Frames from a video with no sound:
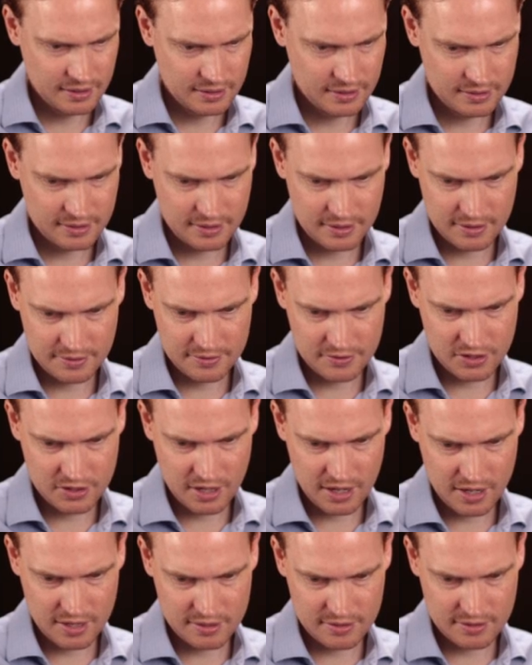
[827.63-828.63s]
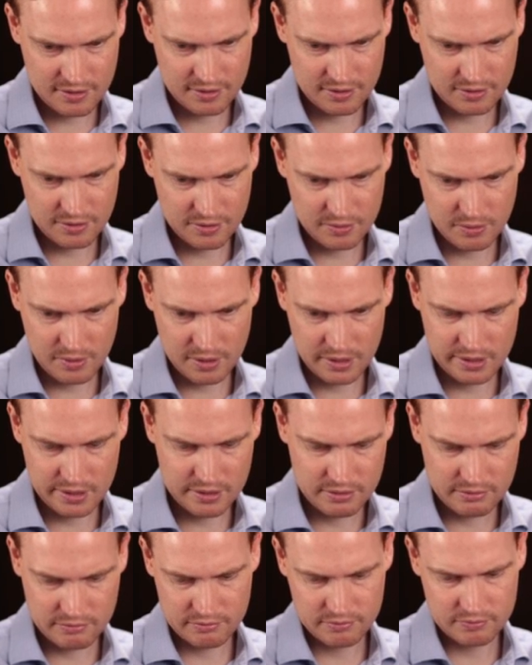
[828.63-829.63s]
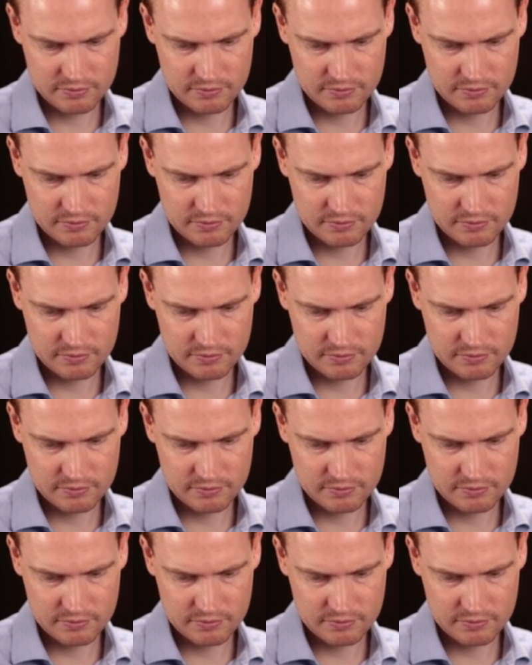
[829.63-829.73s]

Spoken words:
So if J is equal to 1,